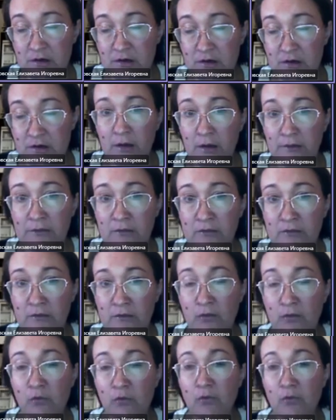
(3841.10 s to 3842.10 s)
and
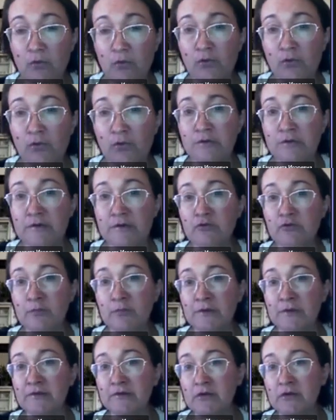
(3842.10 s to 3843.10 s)
all these
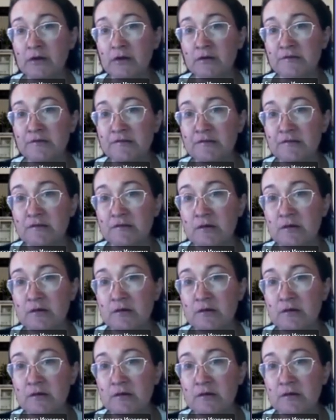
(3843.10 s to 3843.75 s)
materials,